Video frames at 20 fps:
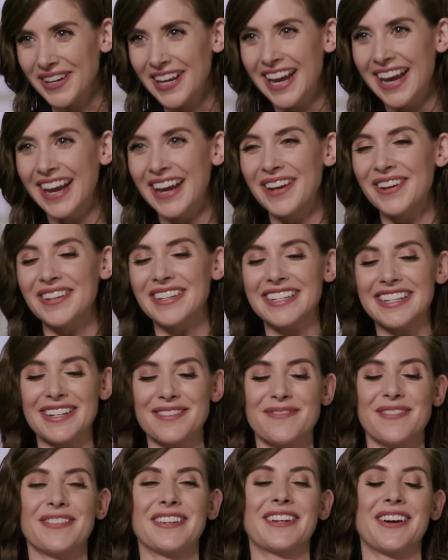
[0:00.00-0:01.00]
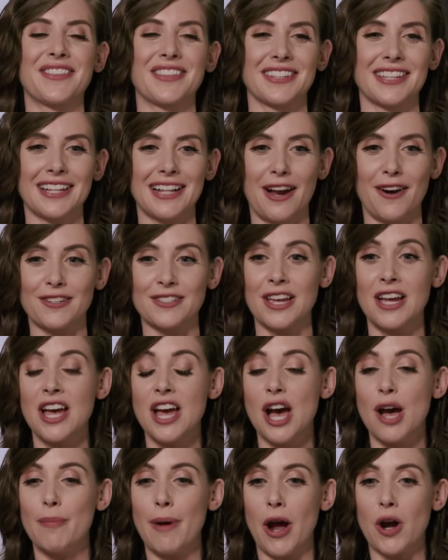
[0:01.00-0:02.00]
we did a movie called The Little Hours
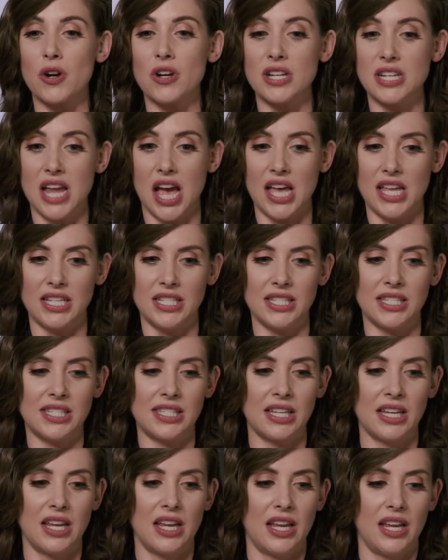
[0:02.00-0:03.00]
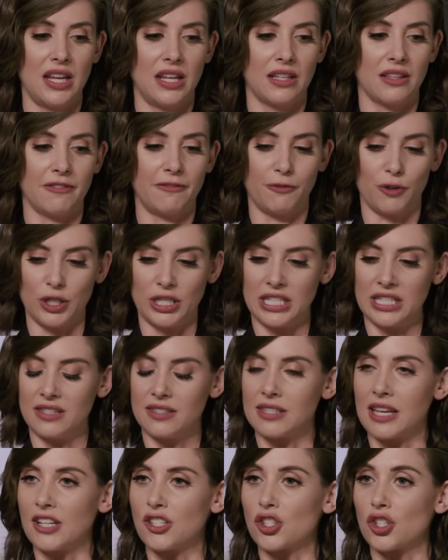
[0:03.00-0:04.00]
about nuns in the 14th
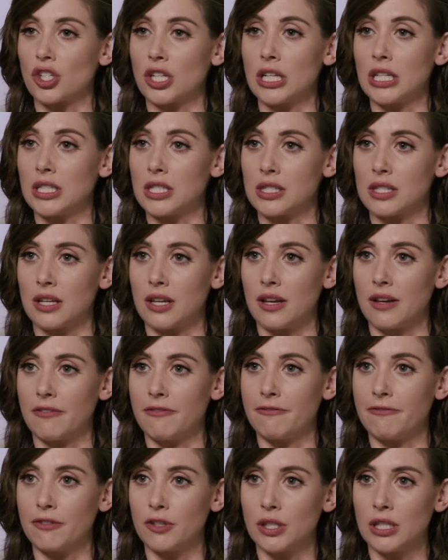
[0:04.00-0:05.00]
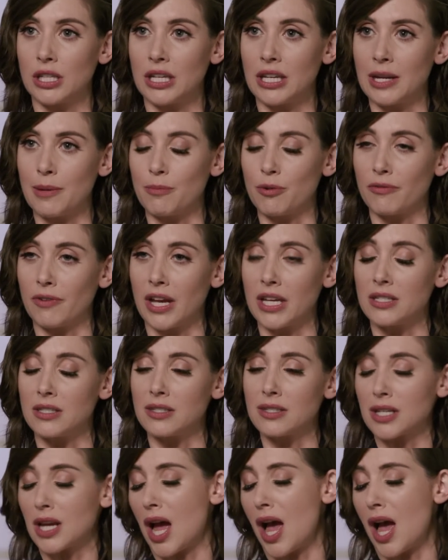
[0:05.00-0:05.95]
century. It's a fully improvised